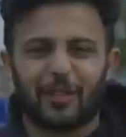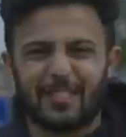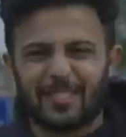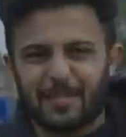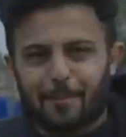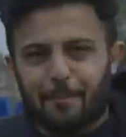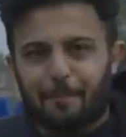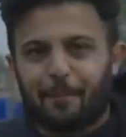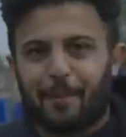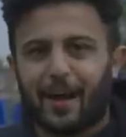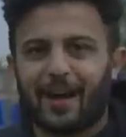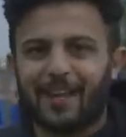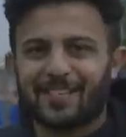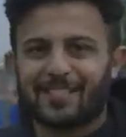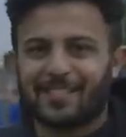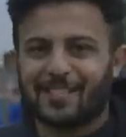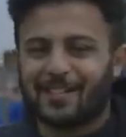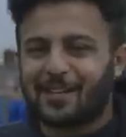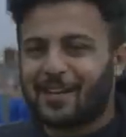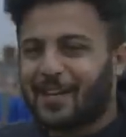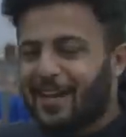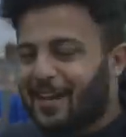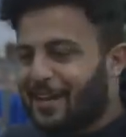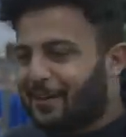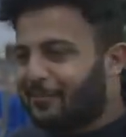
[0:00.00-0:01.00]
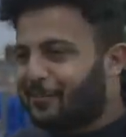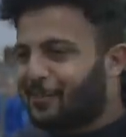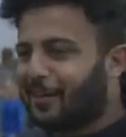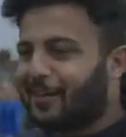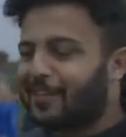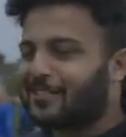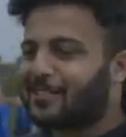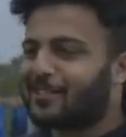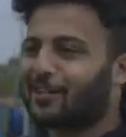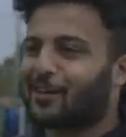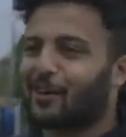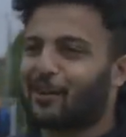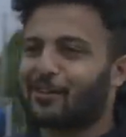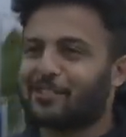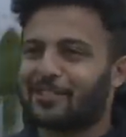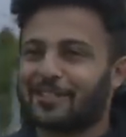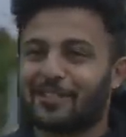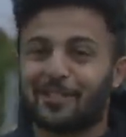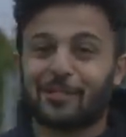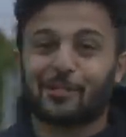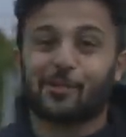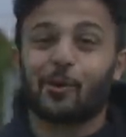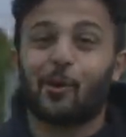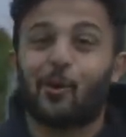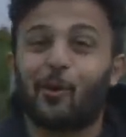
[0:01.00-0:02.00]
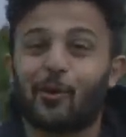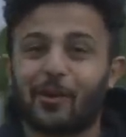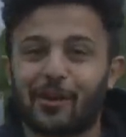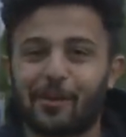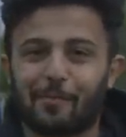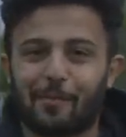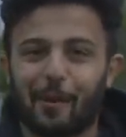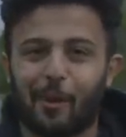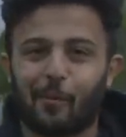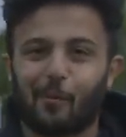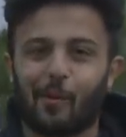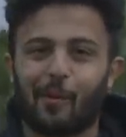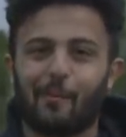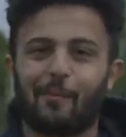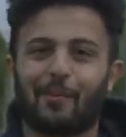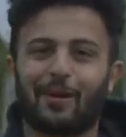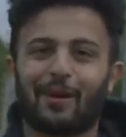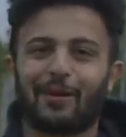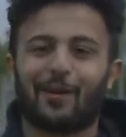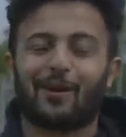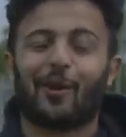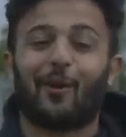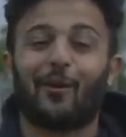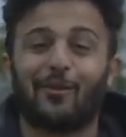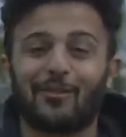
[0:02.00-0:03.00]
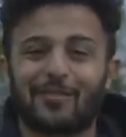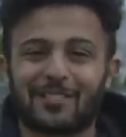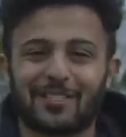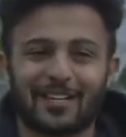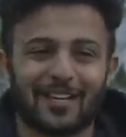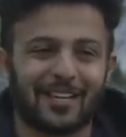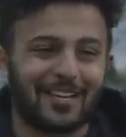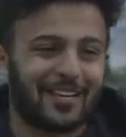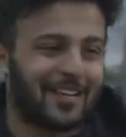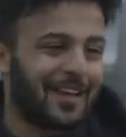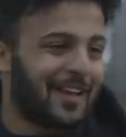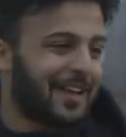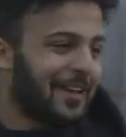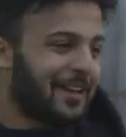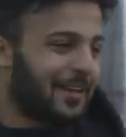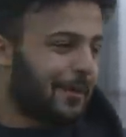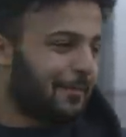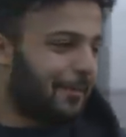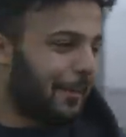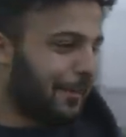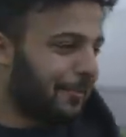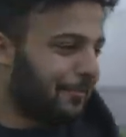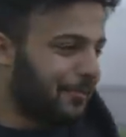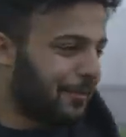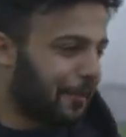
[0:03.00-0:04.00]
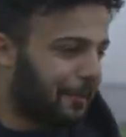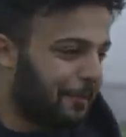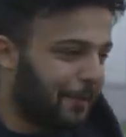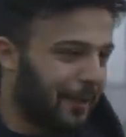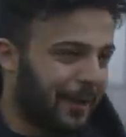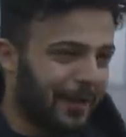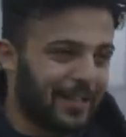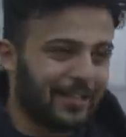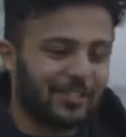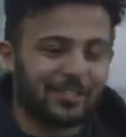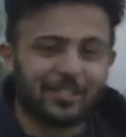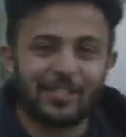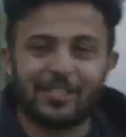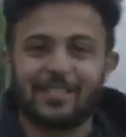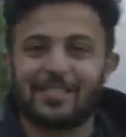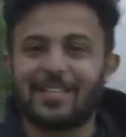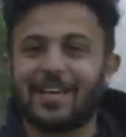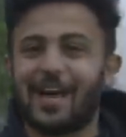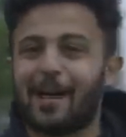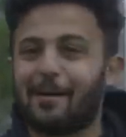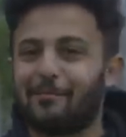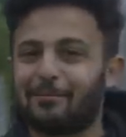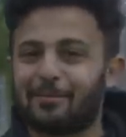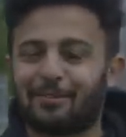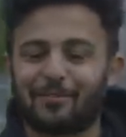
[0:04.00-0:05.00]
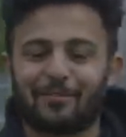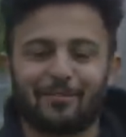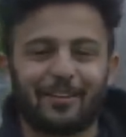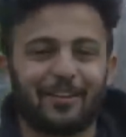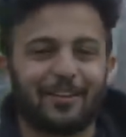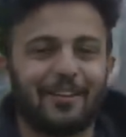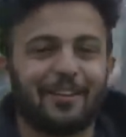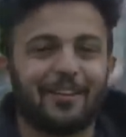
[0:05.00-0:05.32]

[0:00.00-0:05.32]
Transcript: There's a buzz and if you listen closely they're talking about Wembley constantly comparing the pitch and the atmosphere.